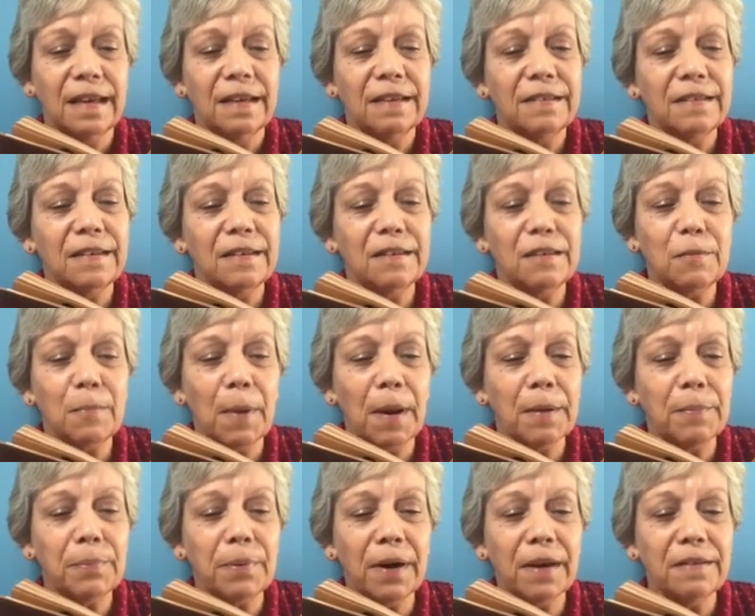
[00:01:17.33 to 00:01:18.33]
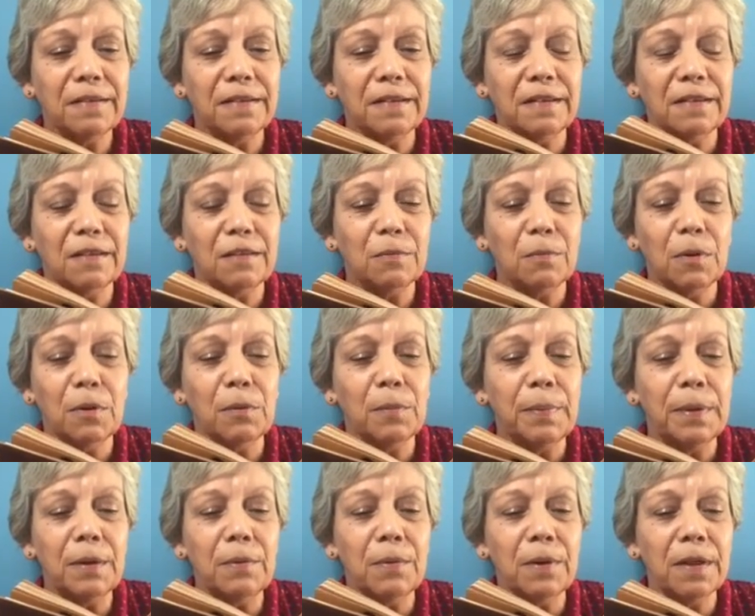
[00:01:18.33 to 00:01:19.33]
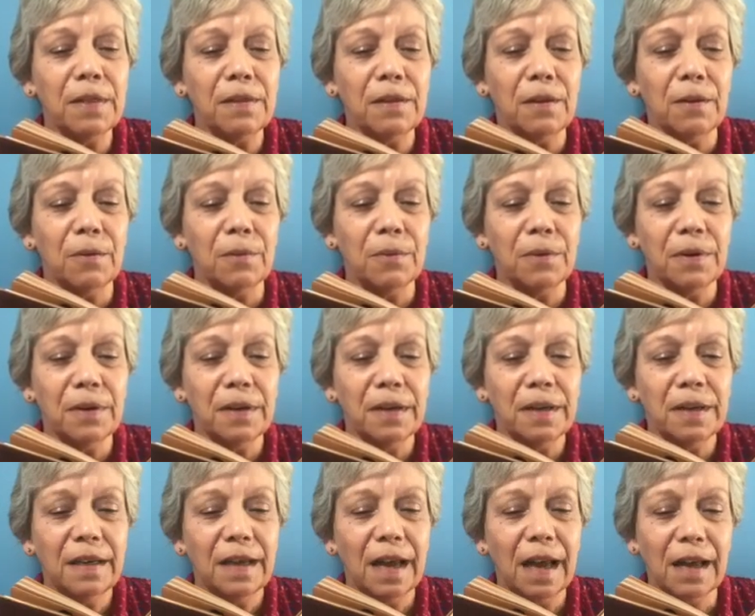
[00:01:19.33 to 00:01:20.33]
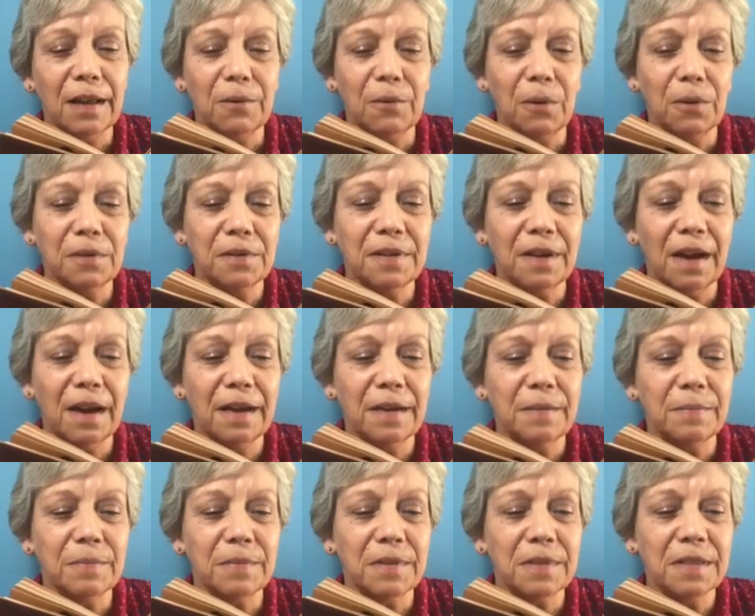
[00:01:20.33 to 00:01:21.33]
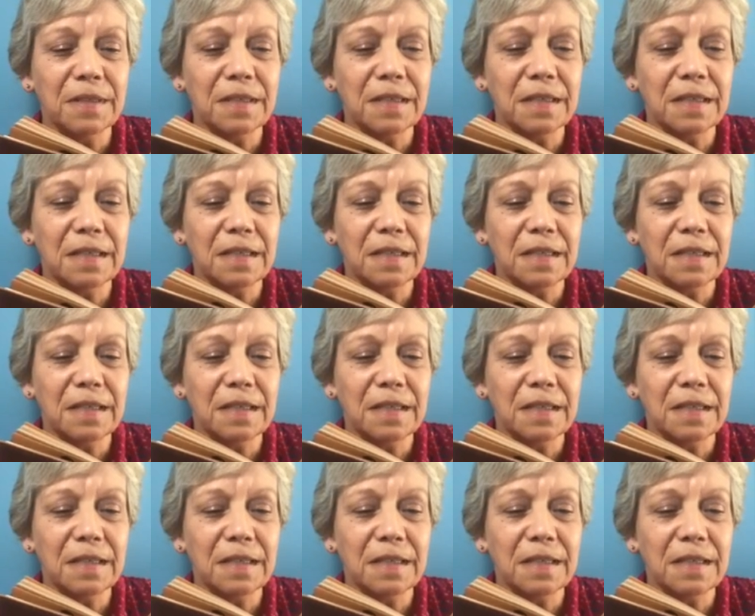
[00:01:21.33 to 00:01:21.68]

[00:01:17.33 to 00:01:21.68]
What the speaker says: since my presence will be with you at all times.